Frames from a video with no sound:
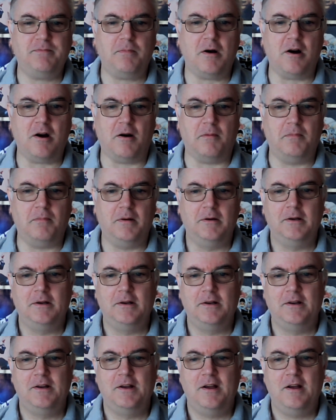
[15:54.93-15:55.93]
pop,
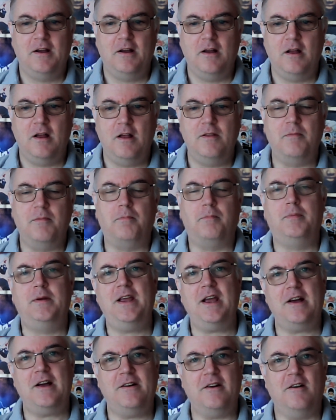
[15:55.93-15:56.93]
the
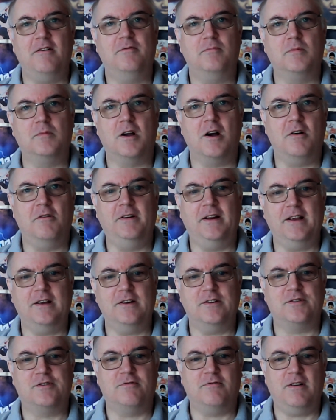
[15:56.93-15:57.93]
piano from Goldie
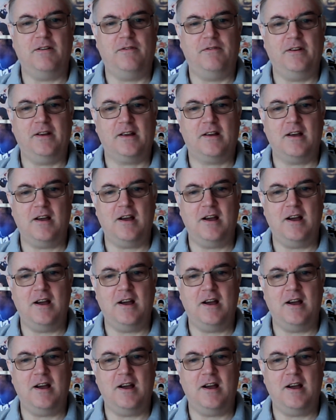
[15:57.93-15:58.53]
is terrific.